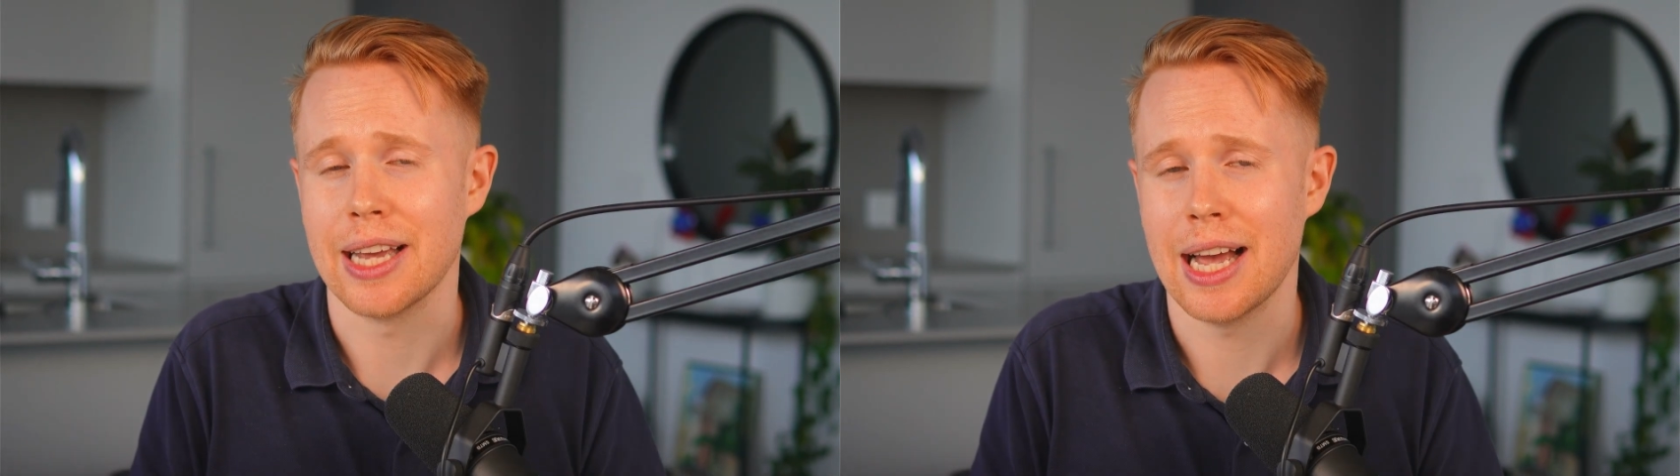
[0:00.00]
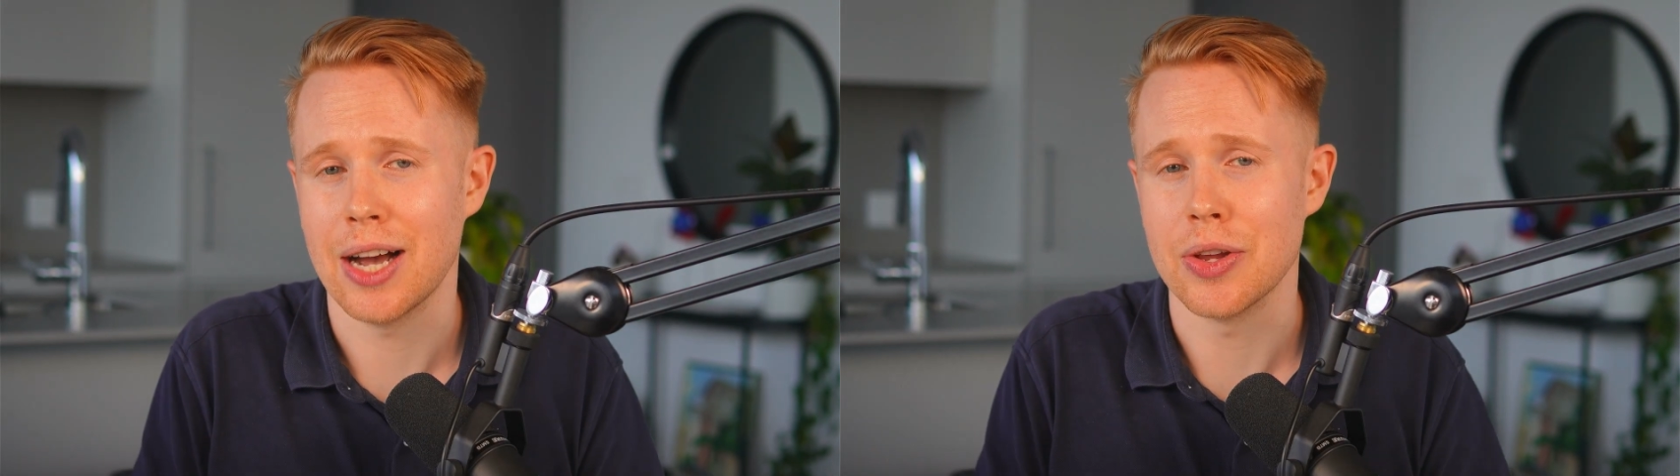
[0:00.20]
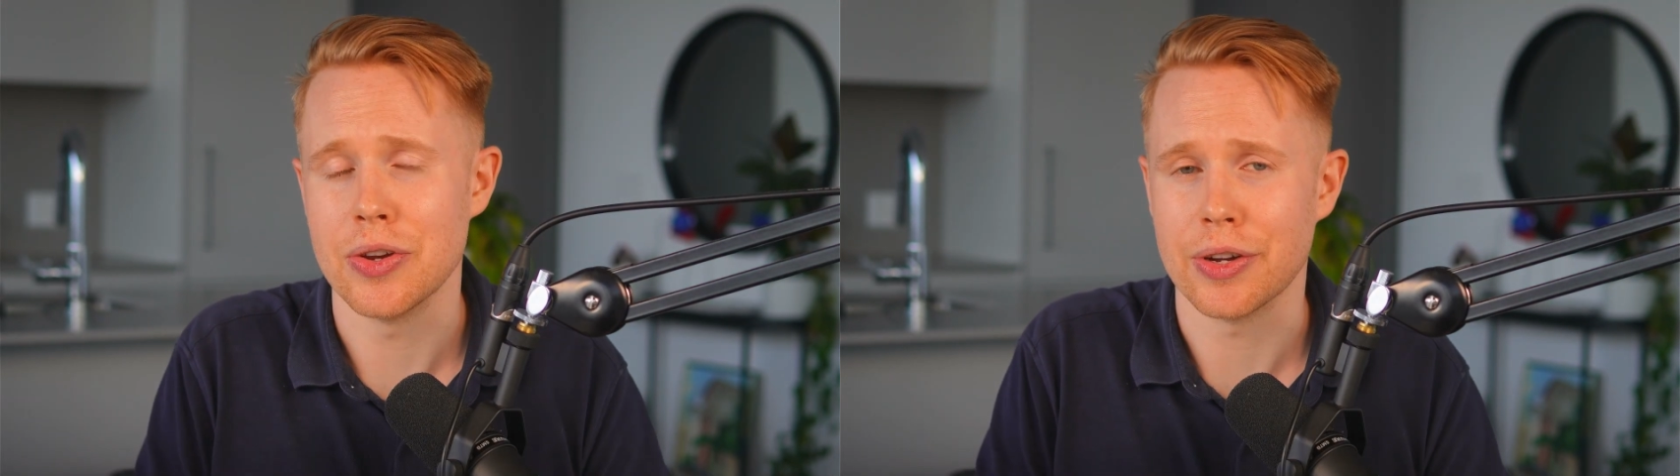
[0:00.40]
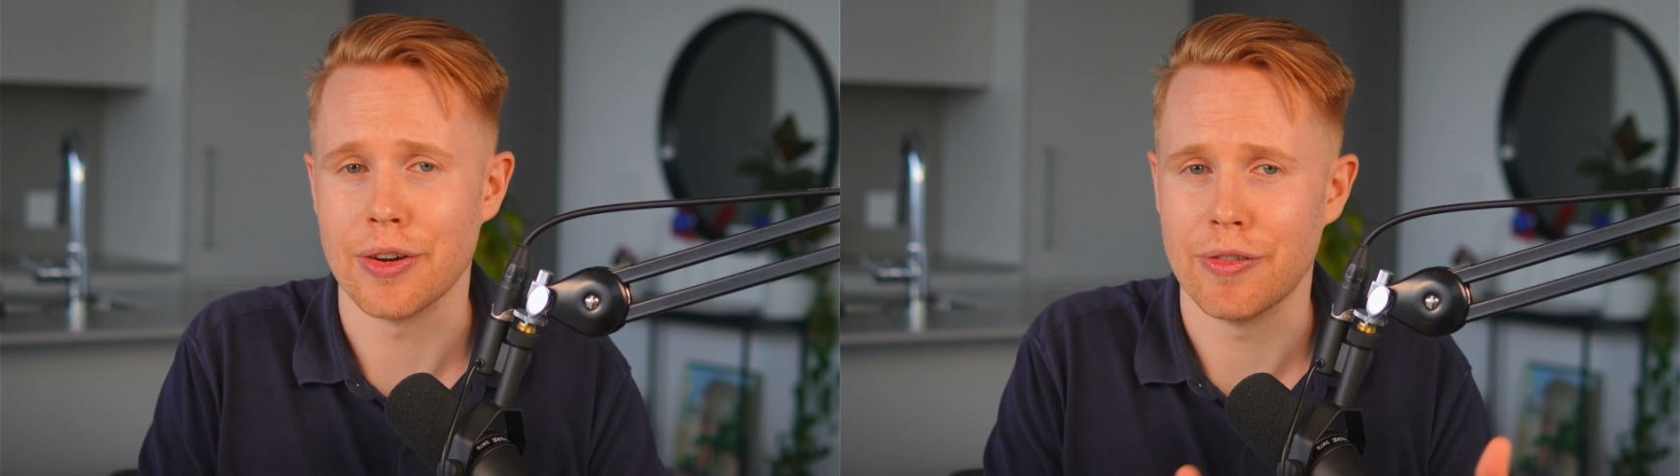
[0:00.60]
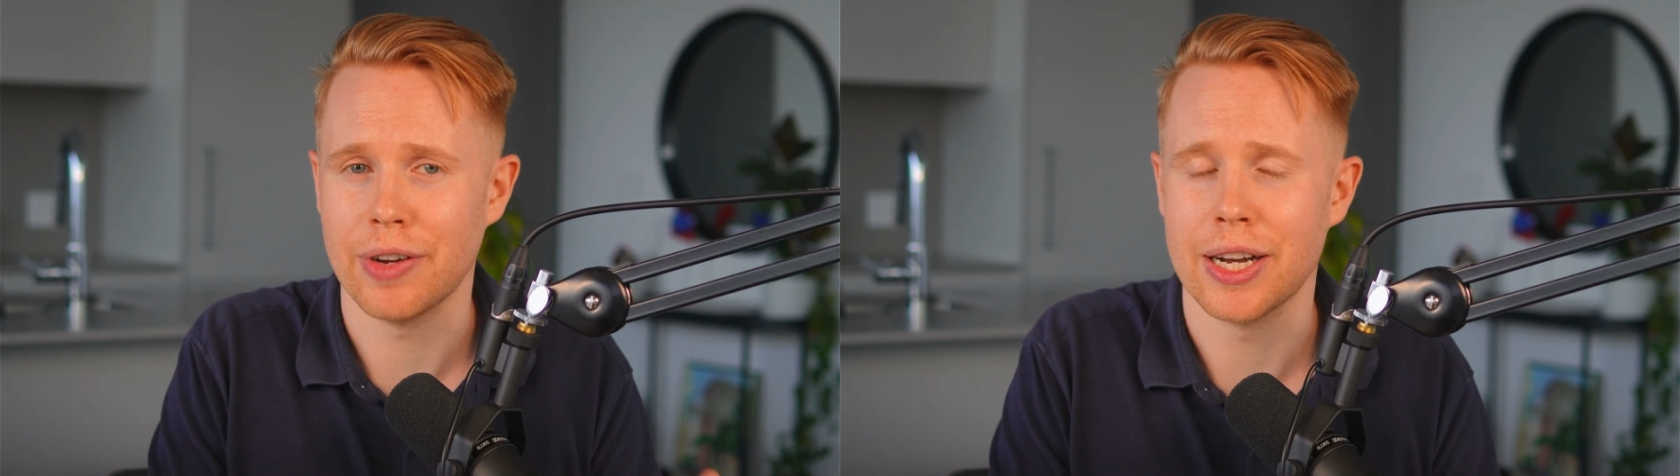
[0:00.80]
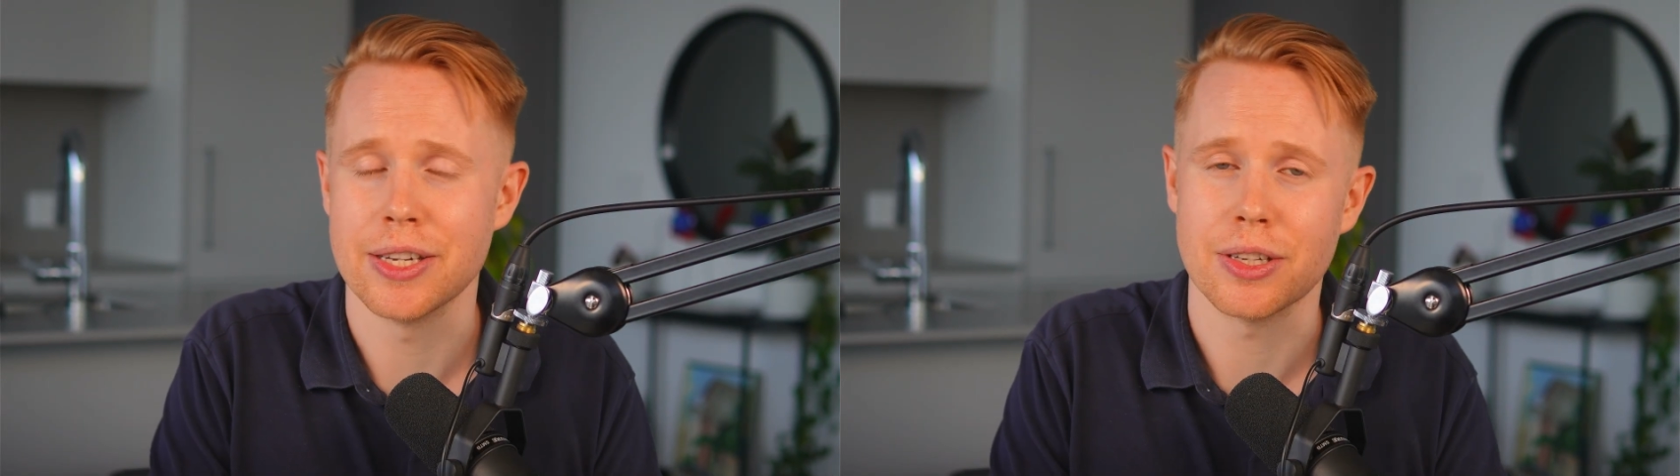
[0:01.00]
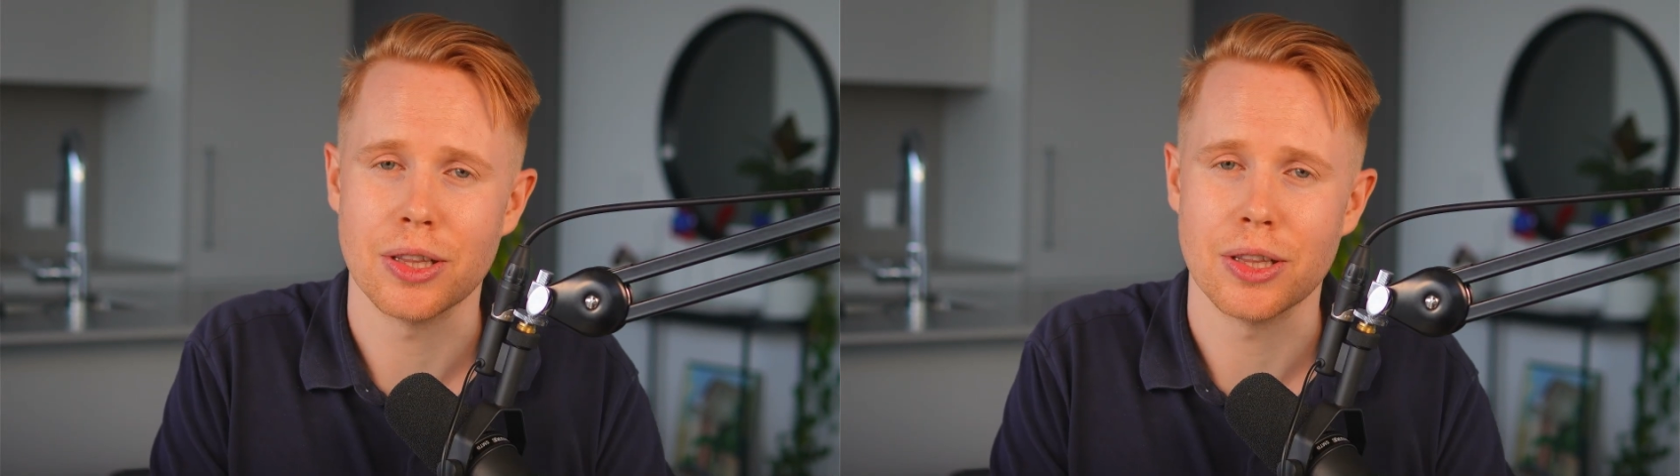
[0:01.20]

how you can find,